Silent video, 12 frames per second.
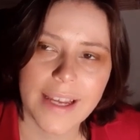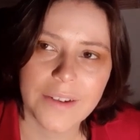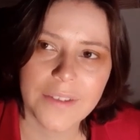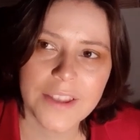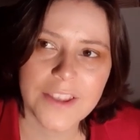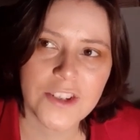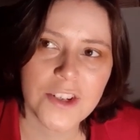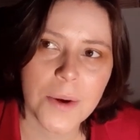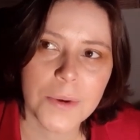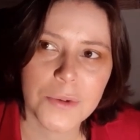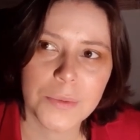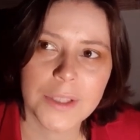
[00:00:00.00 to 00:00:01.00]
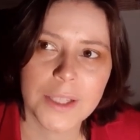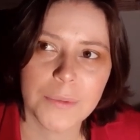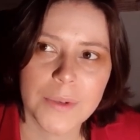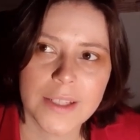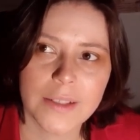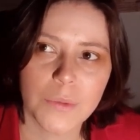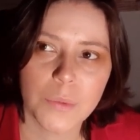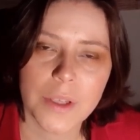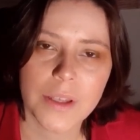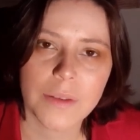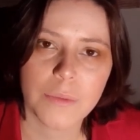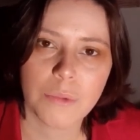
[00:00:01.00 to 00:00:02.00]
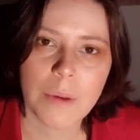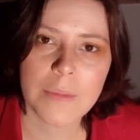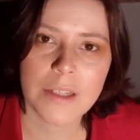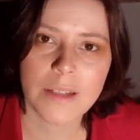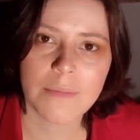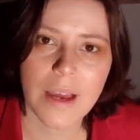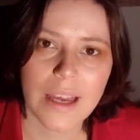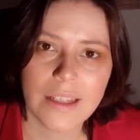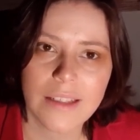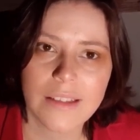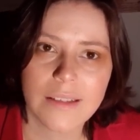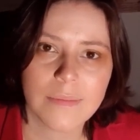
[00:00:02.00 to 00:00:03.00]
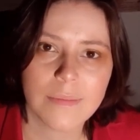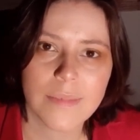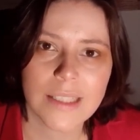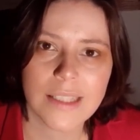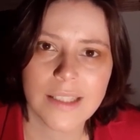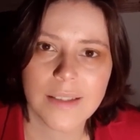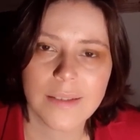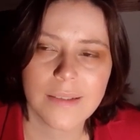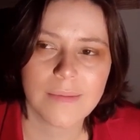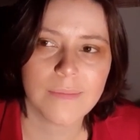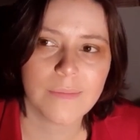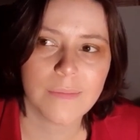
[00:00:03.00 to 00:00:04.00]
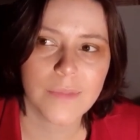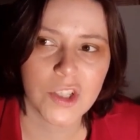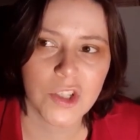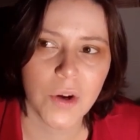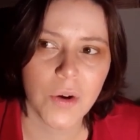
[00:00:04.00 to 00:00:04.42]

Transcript: I don't think the show is really written with women in mind. It's a